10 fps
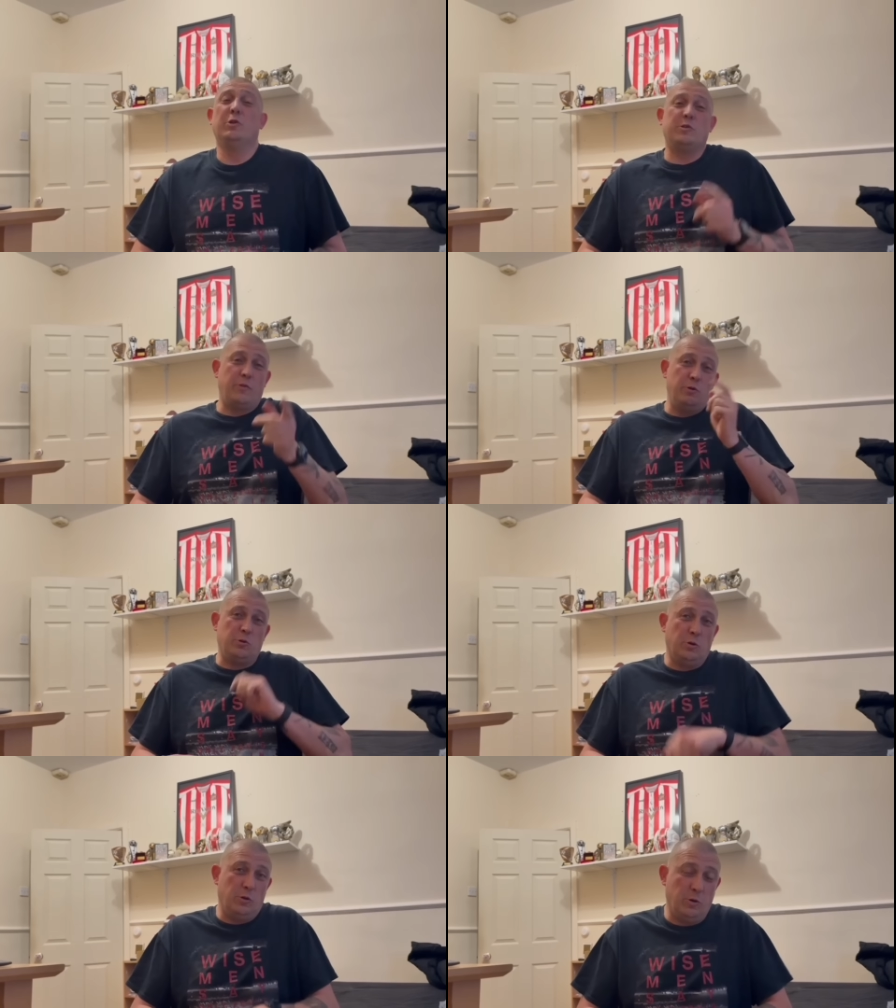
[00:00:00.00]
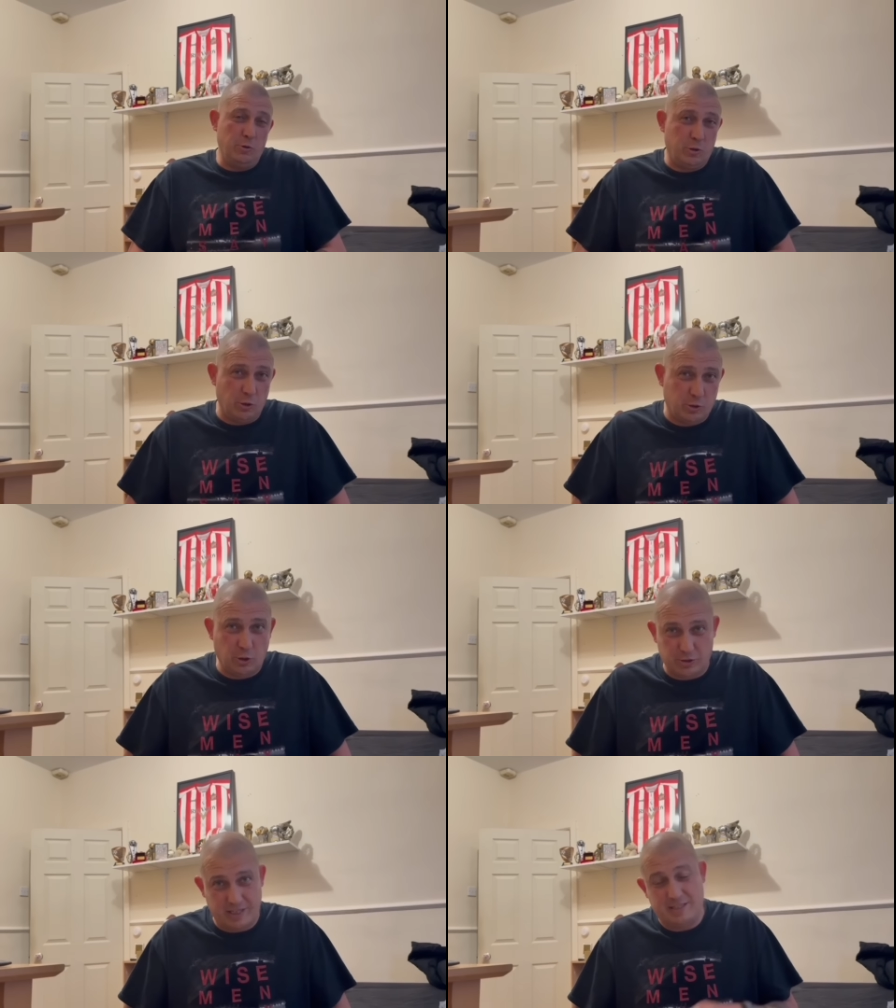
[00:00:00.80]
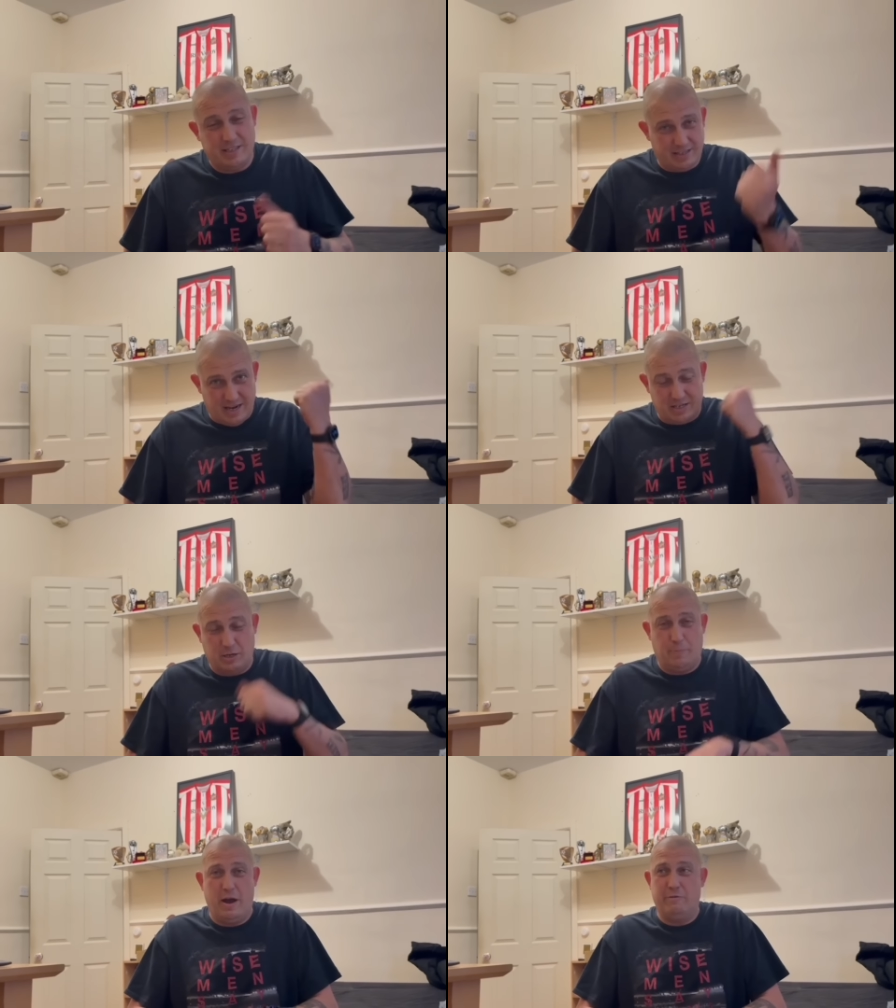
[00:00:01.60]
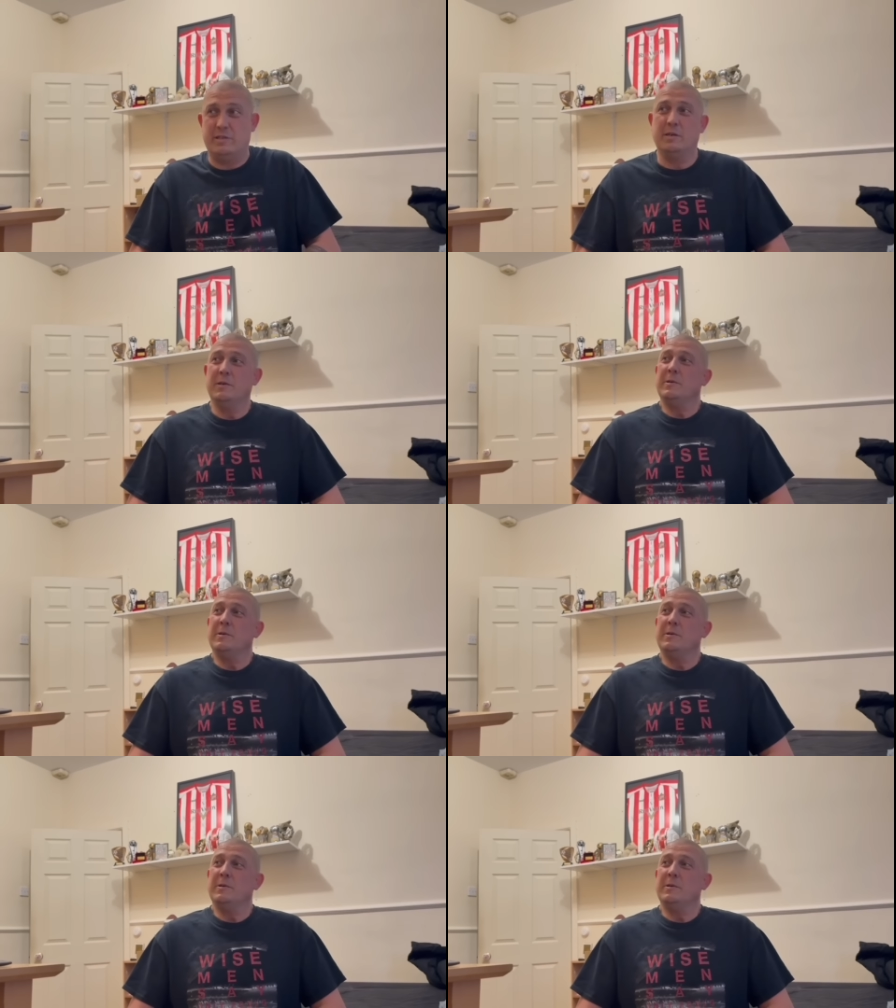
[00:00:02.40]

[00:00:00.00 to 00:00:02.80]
those of you who don't know who George Dawes is, ask your parents.